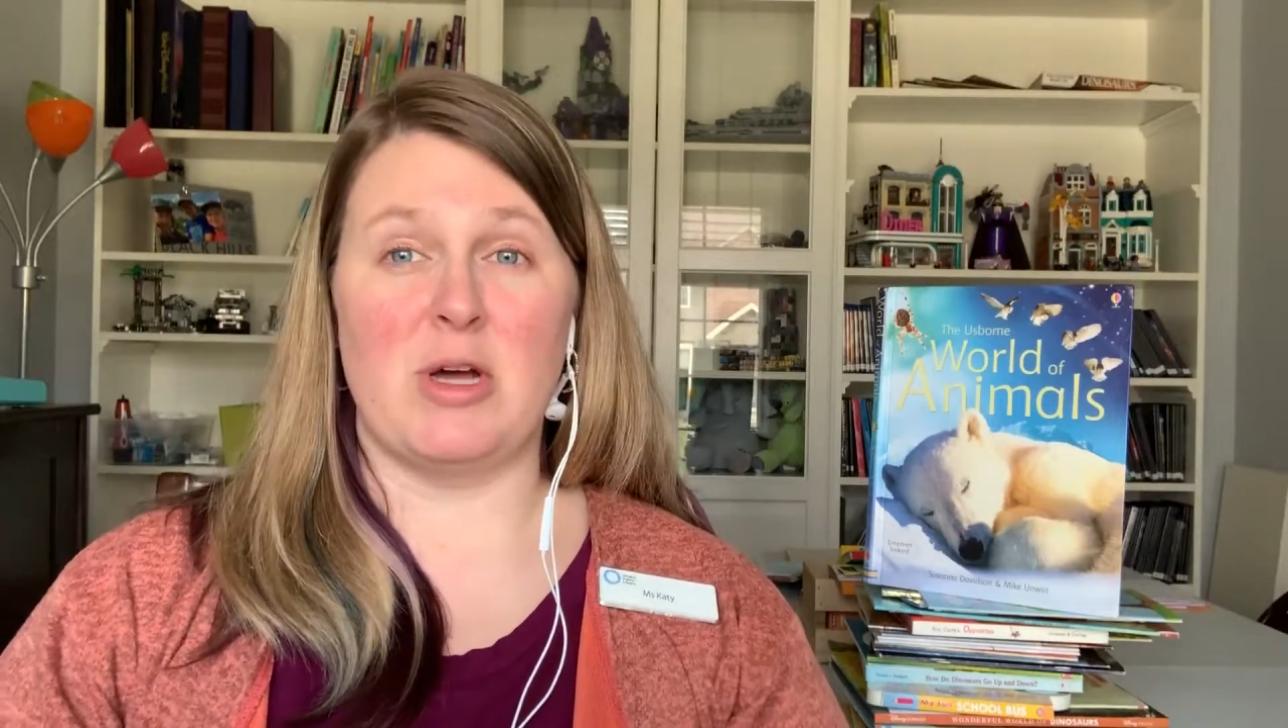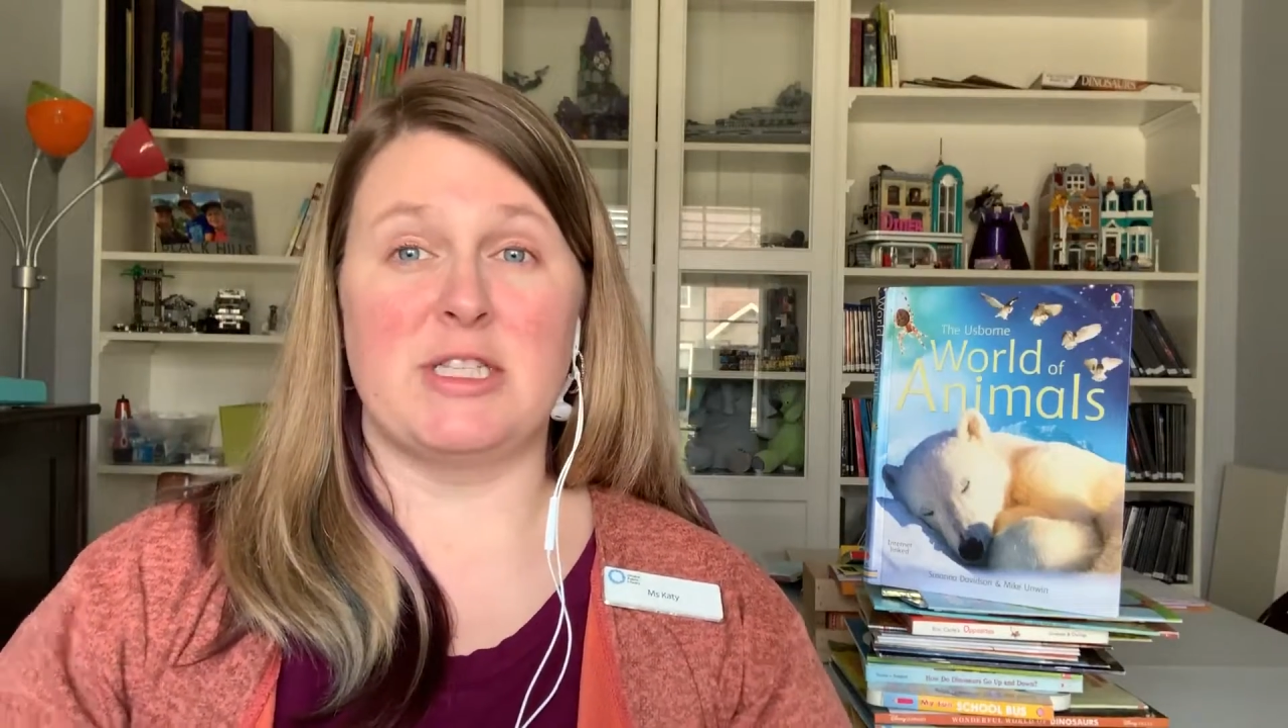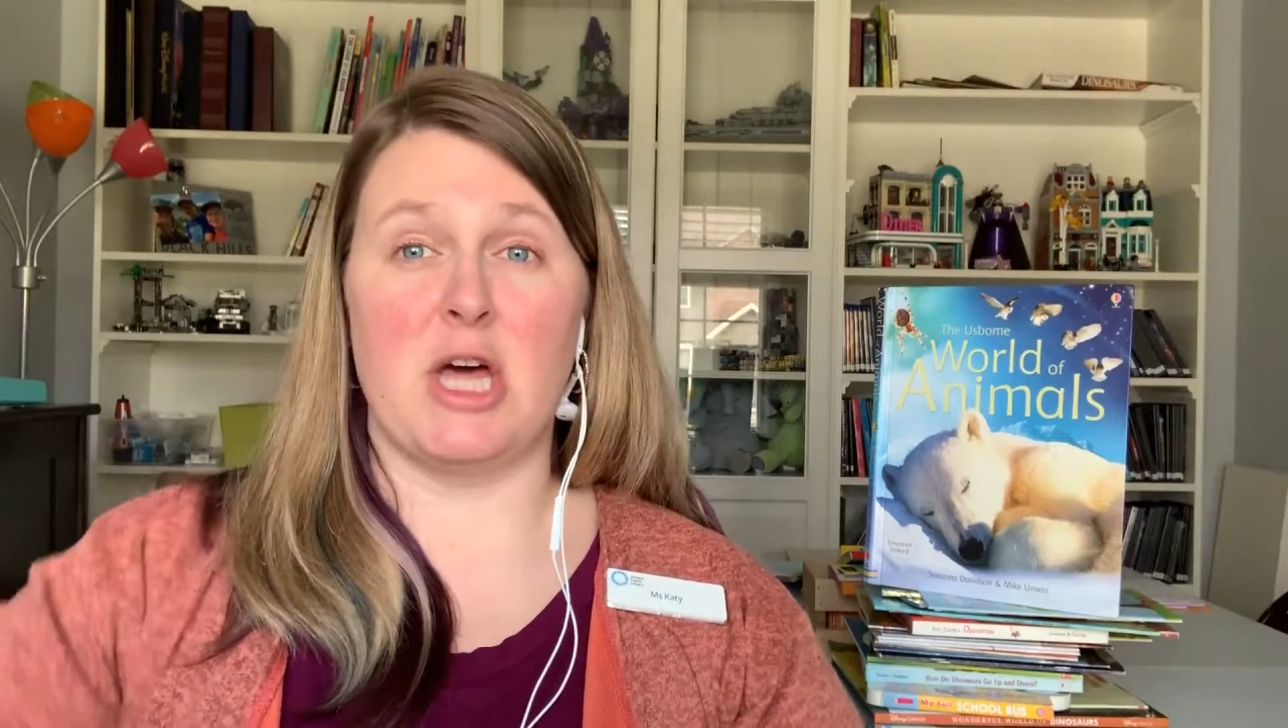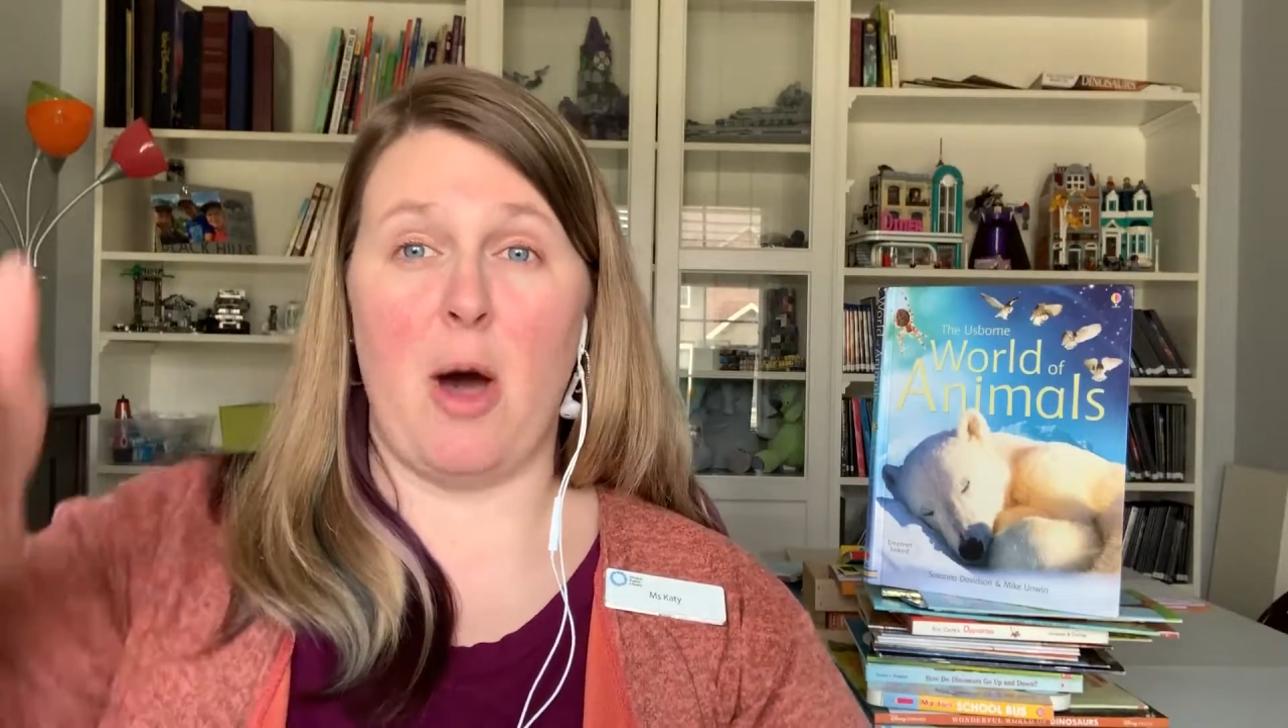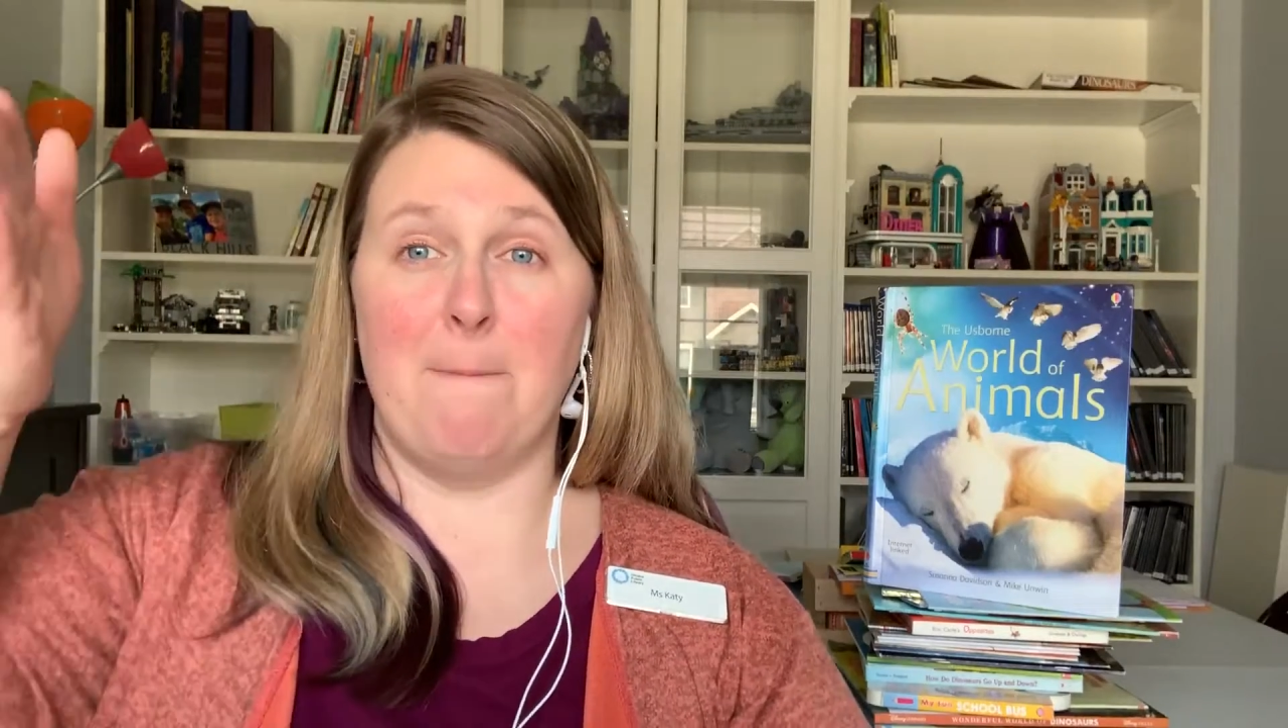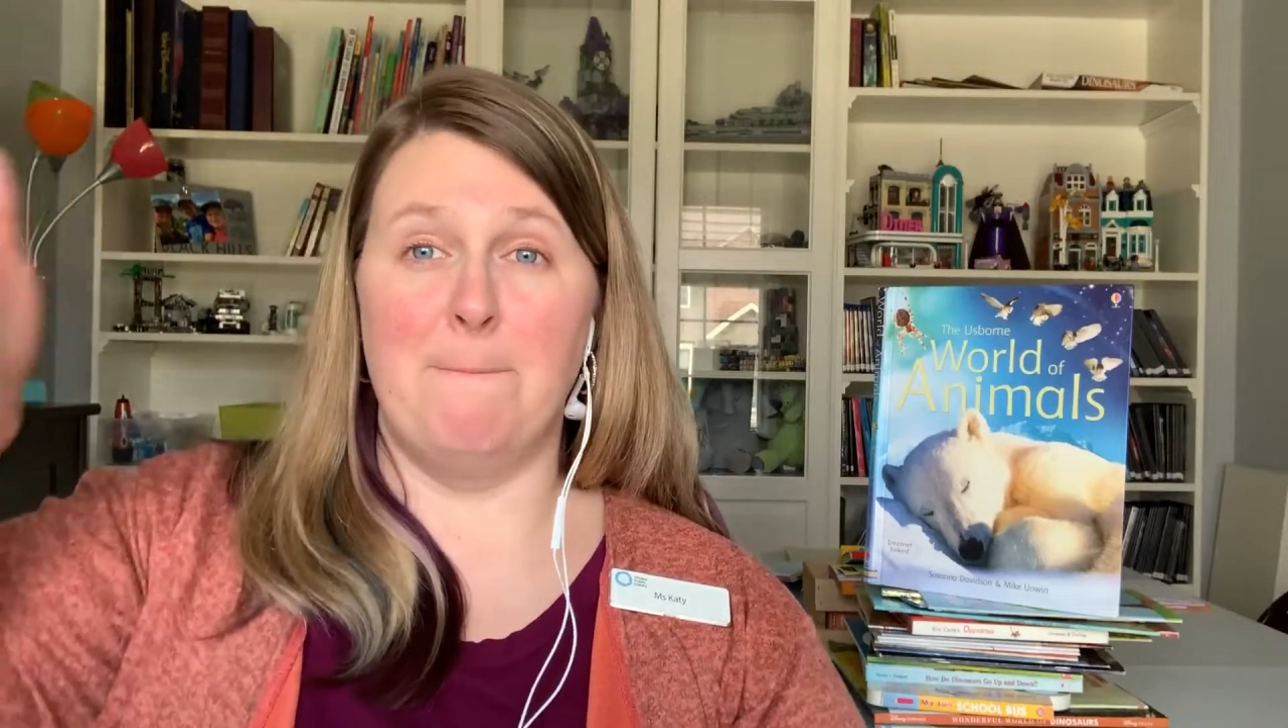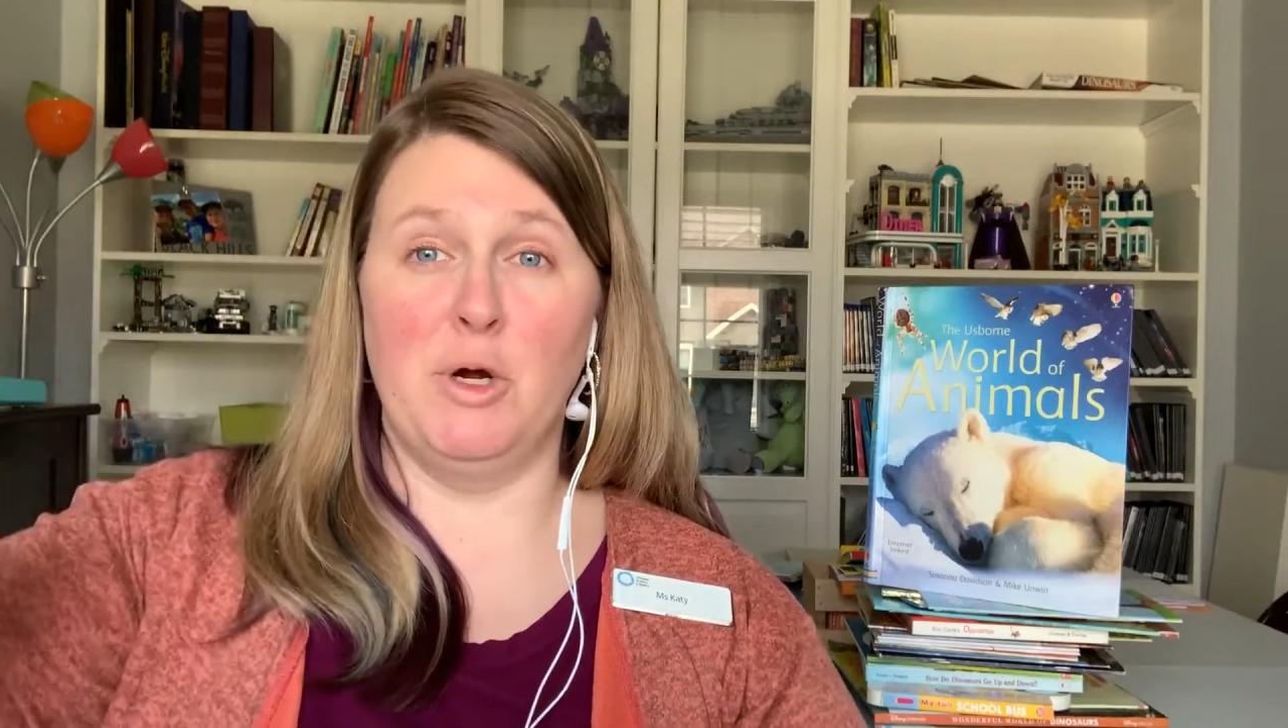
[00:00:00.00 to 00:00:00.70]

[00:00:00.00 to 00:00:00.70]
was the